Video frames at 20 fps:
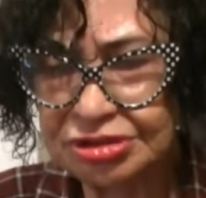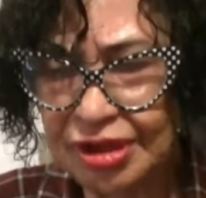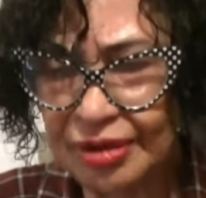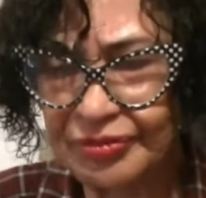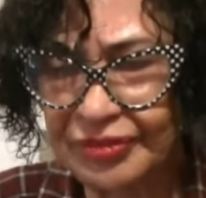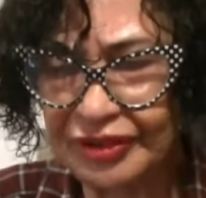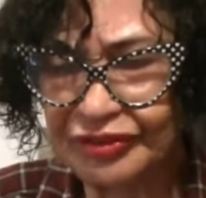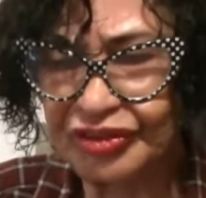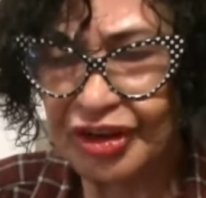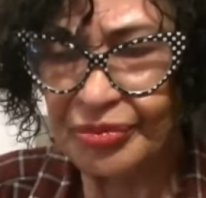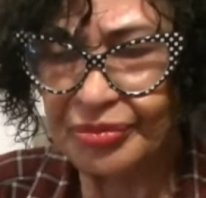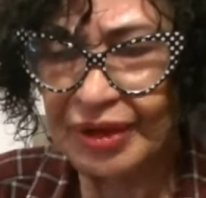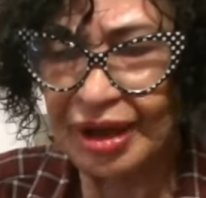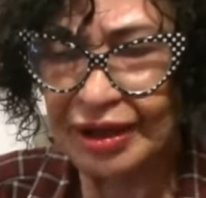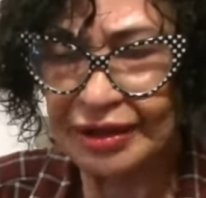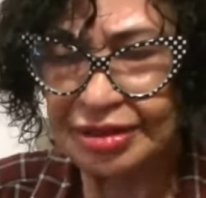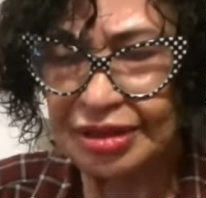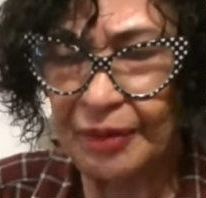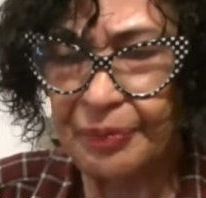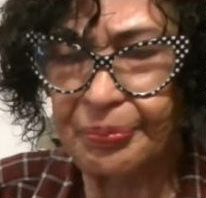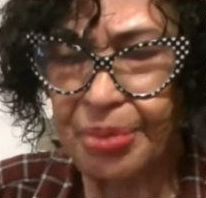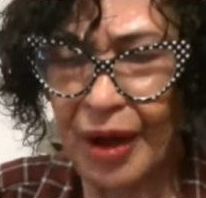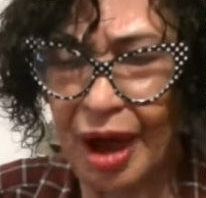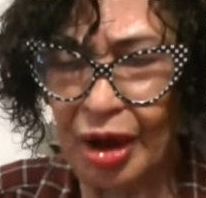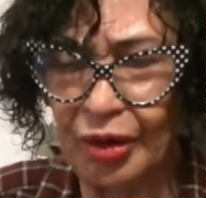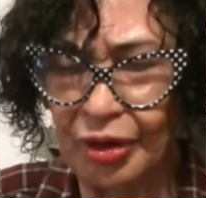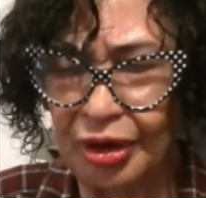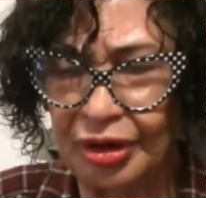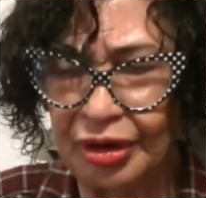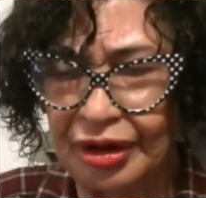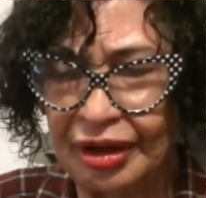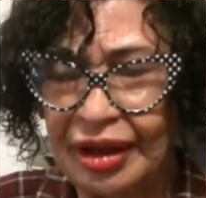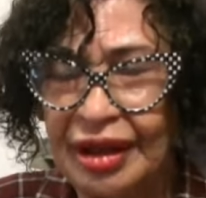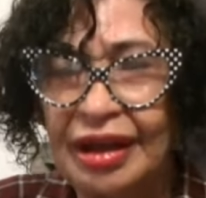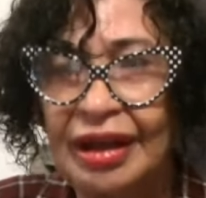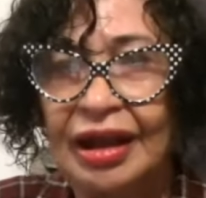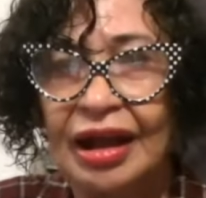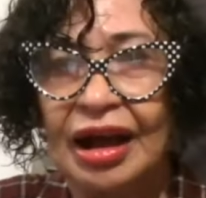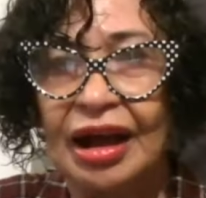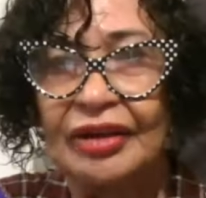something from the power
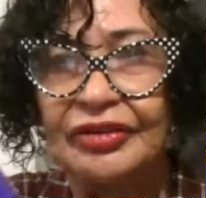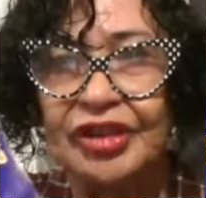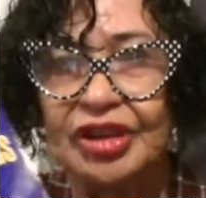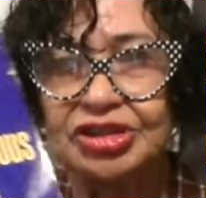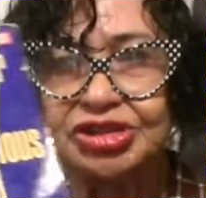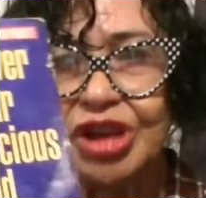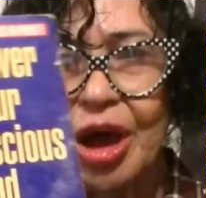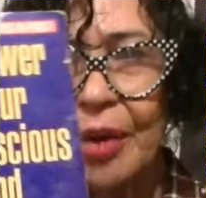of your